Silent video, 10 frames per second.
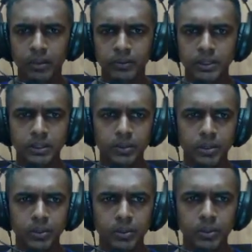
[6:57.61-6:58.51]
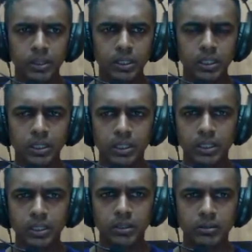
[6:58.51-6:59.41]
with all
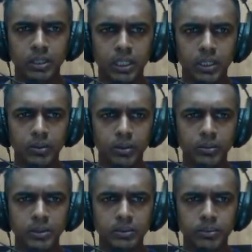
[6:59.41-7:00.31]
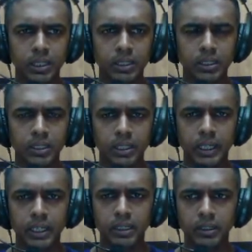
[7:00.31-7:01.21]
the curriculums
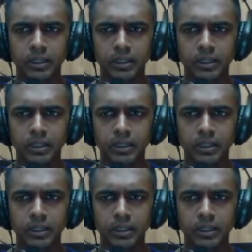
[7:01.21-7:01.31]
and the